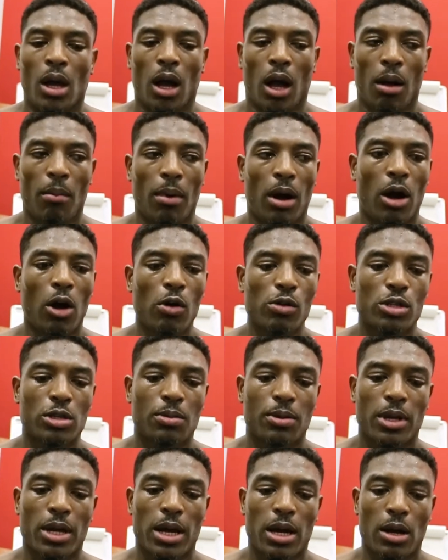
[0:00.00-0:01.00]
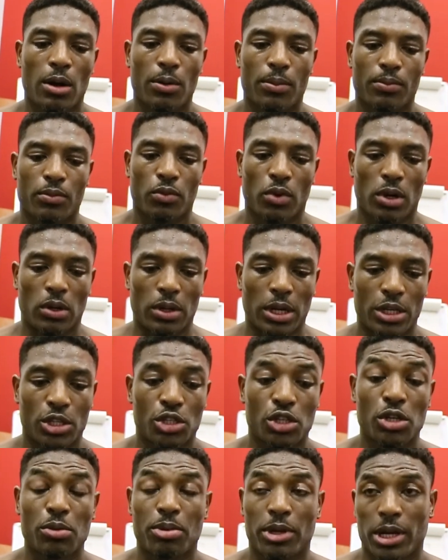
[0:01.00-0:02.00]
I hope to be out, well, I
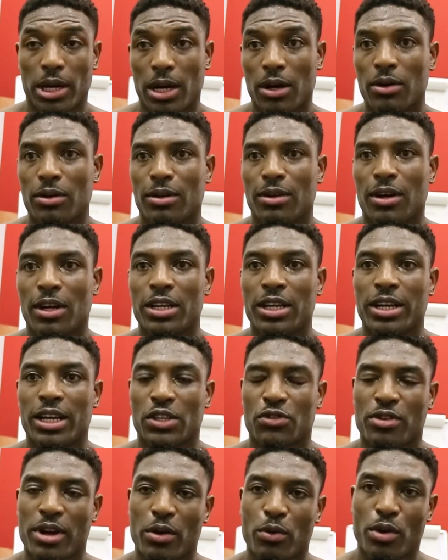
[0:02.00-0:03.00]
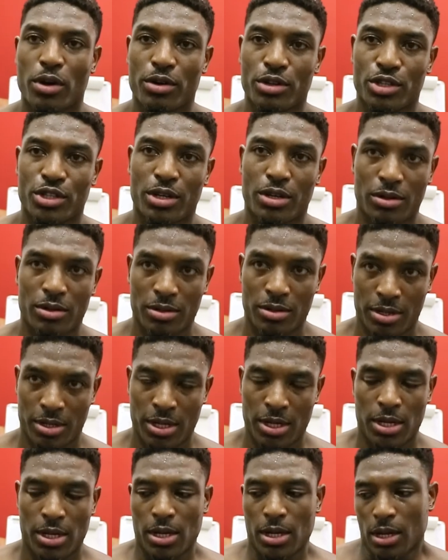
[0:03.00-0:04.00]
should be out on the next Frank Warren show
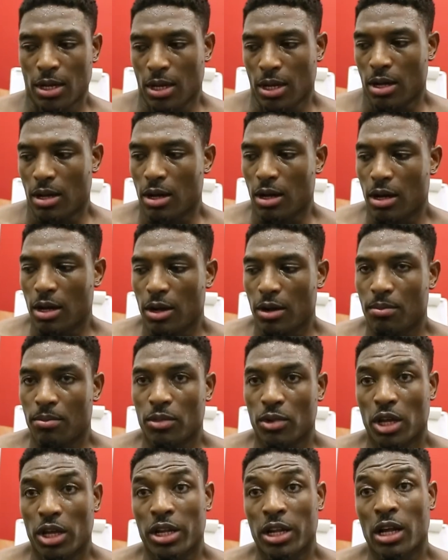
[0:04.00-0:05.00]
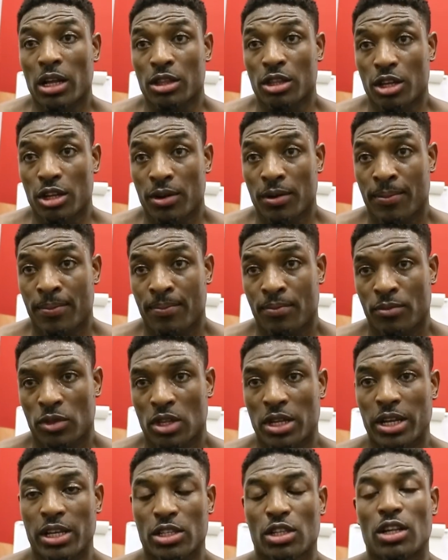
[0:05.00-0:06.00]
in London.
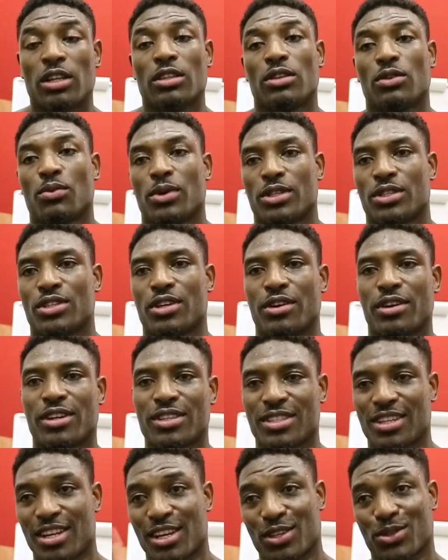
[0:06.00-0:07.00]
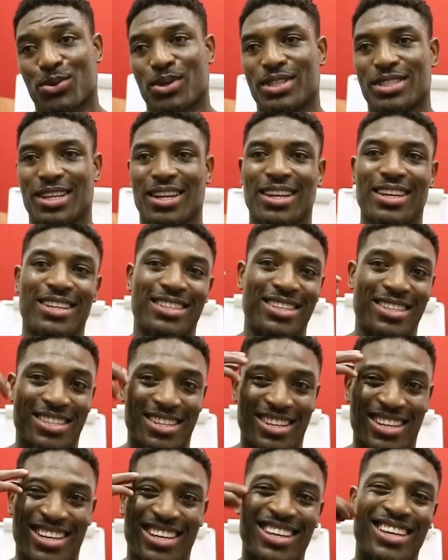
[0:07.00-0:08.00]
The next London one, sorry, because the next one's in Leeds,
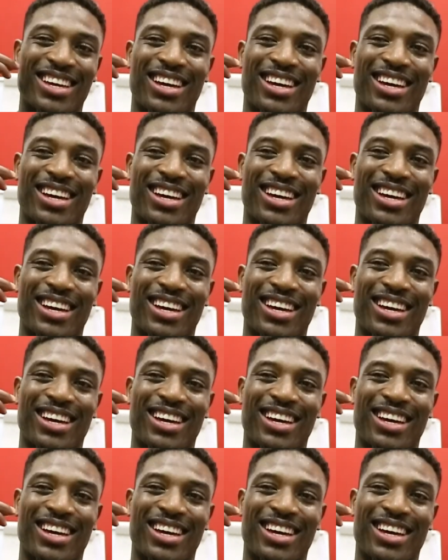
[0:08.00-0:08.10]
isn't it?